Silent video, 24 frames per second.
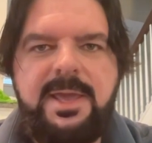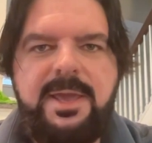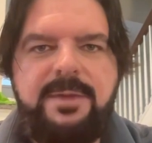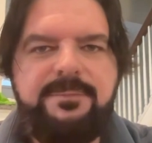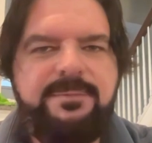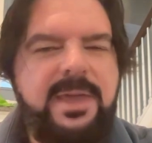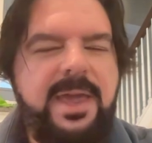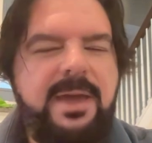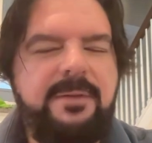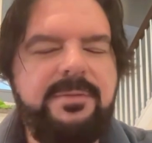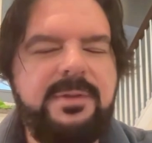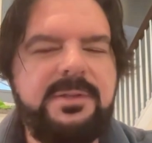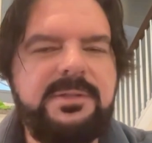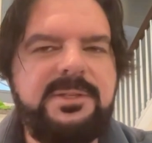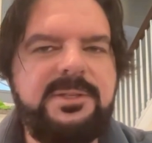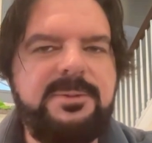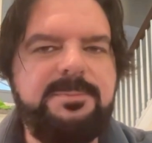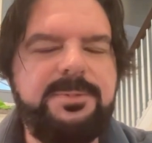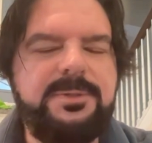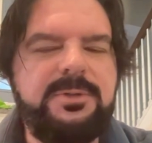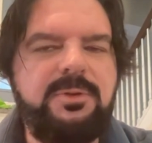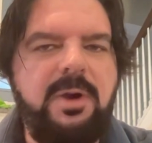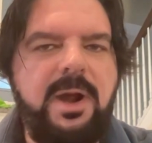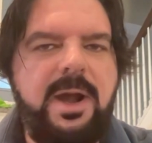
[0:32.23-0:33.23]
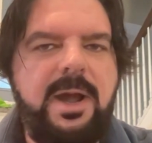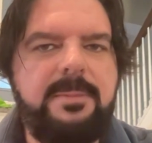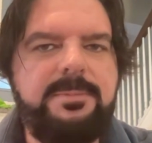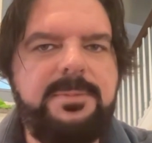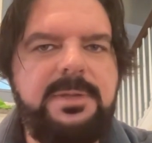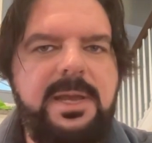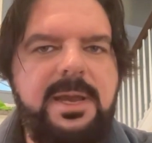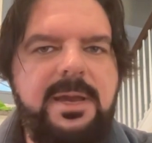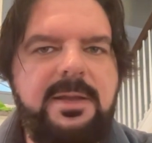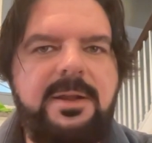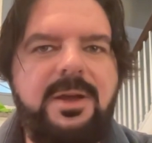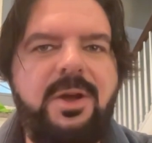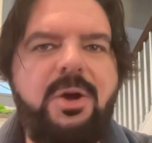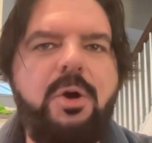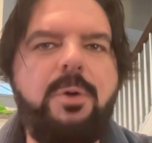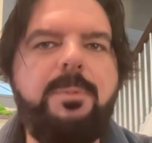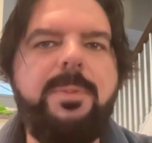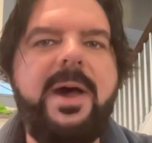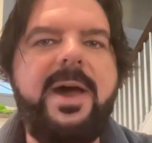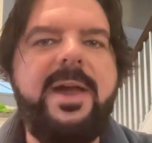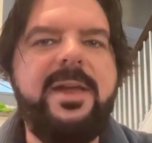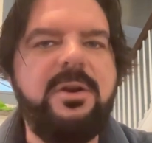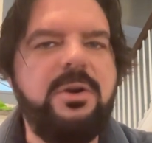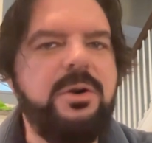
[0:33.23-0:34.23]
If you haven't subscribed yet, I
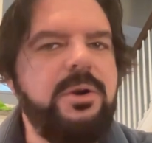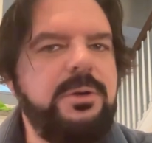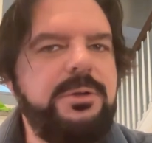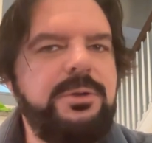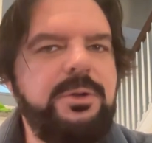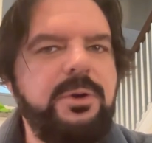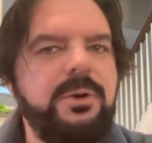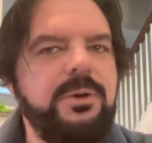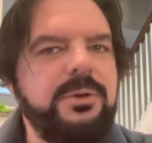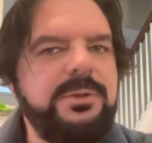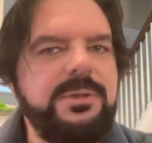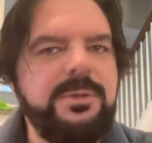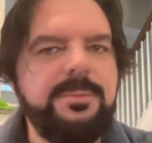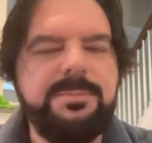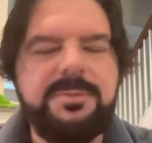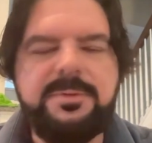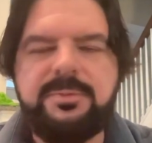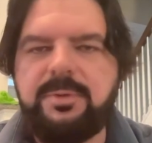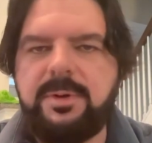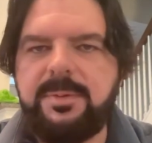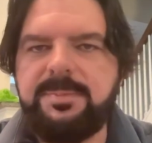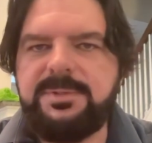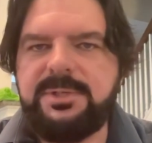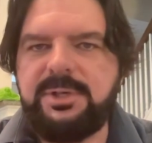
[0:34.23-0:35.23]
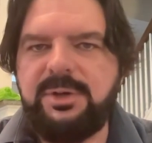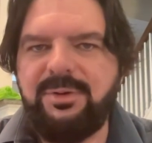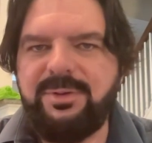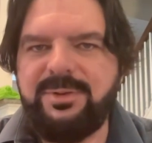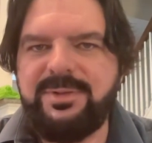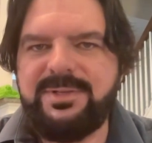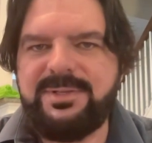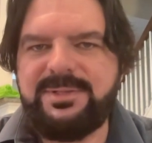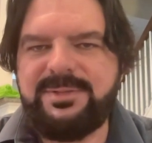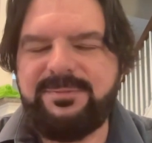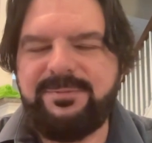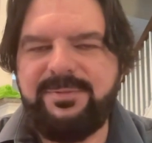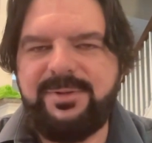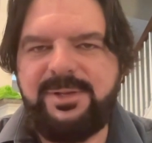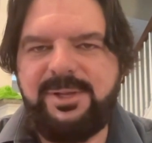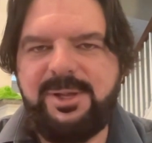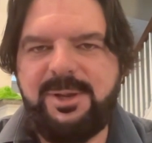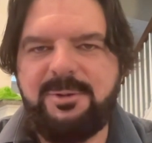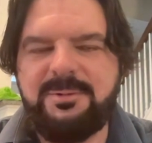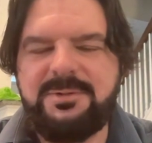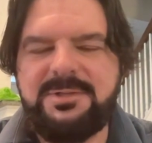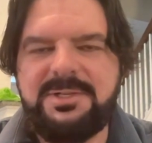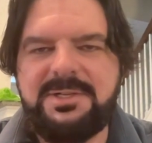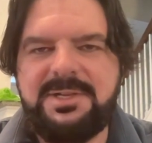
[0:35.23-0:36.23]
hope I earn your subscription on this
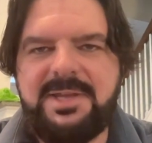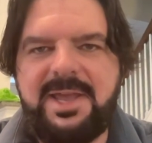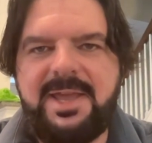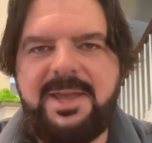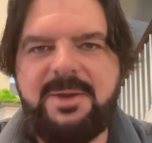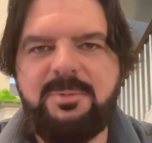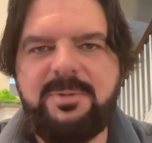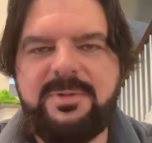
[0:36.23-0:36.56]
video today.